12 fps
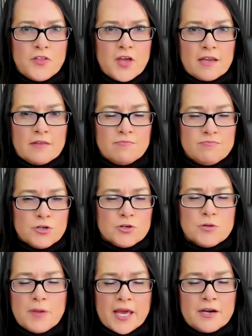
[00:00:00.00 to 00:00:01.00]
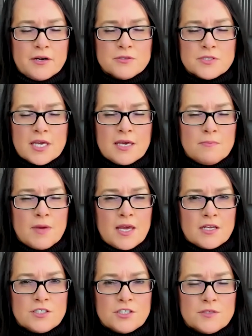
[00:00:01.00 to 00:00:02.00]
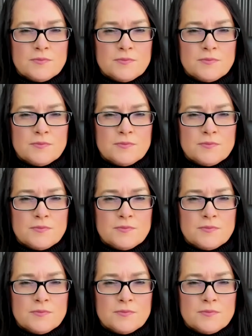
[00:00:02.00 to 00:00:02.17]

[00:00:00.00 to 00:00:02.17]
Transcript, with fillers: that your competitors can't match?